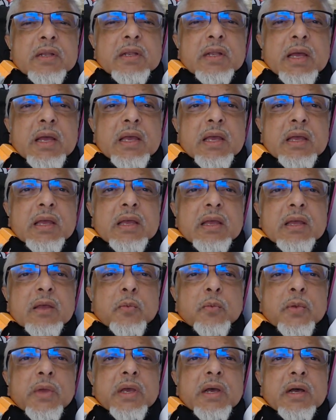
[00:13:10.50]
Nay,
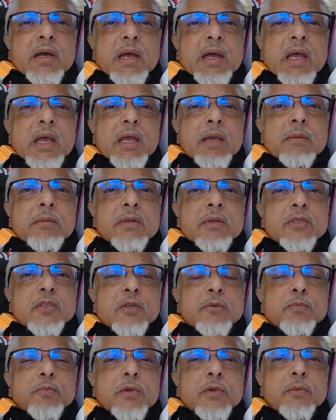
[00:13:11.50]
we are able
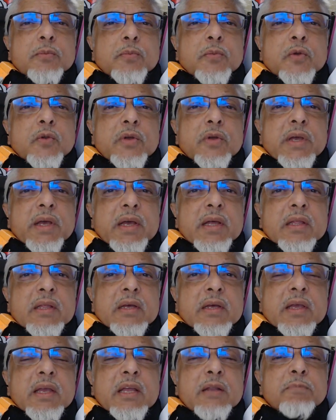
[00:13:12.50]
to put
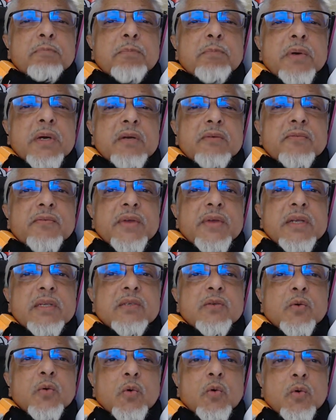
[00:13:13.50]
together in
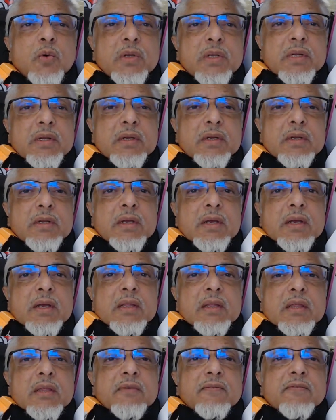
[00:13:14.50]
perfect order
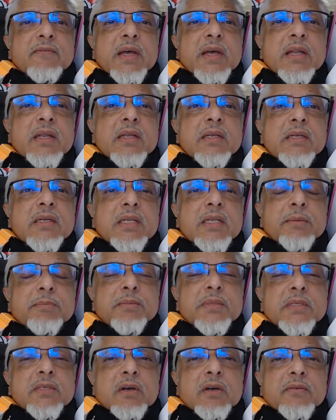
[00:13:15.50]
the very
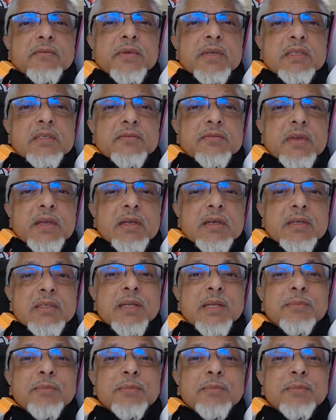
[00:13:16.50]
tips of his fingers."